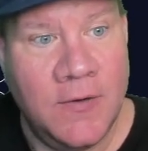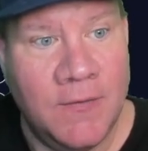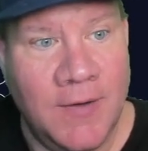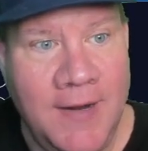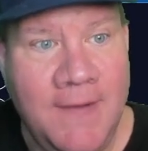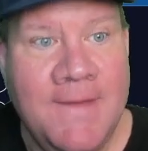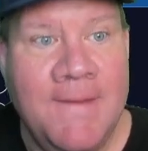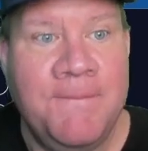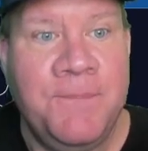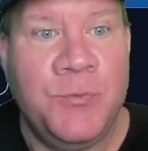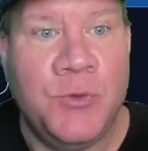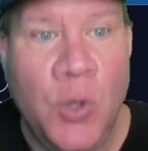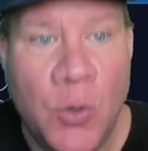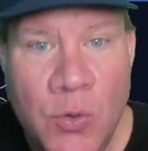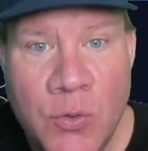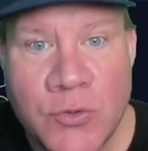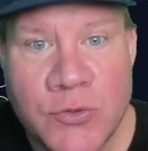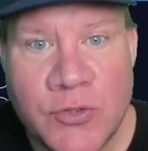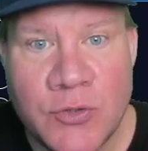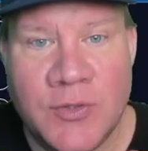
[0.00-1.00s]
Right?
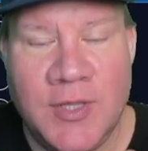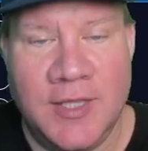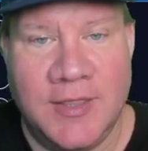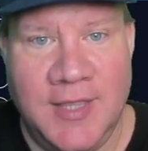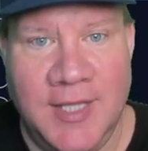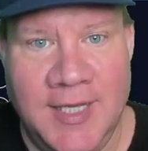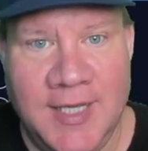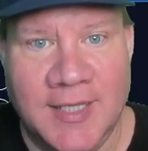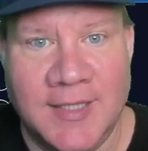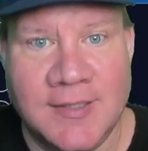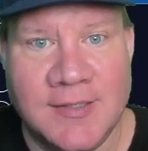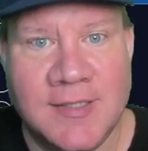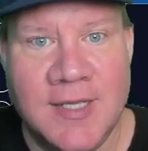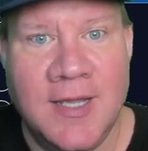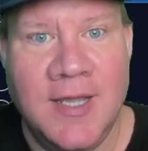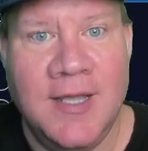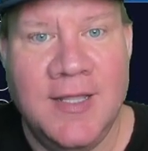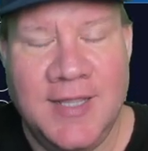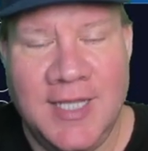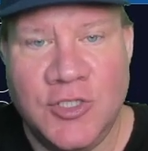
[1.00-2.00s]
Those are the things
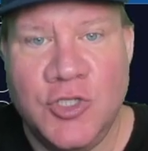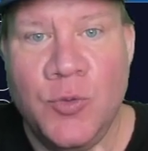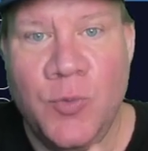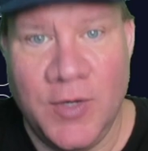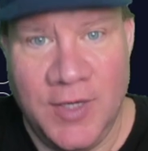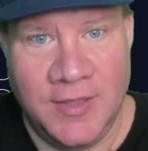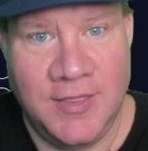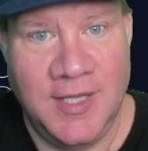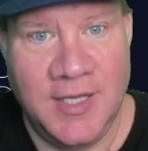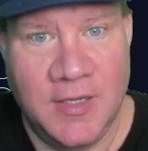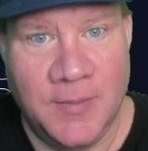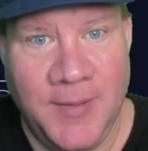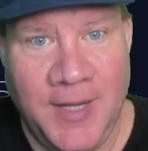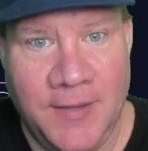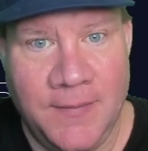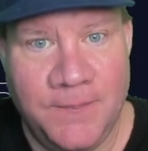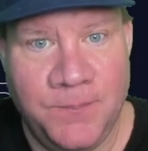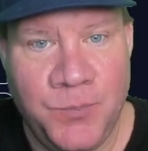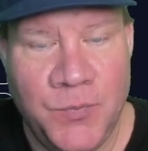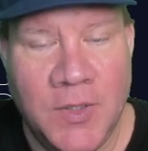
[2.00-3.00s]
that you want to think
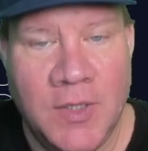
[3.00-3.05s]
about.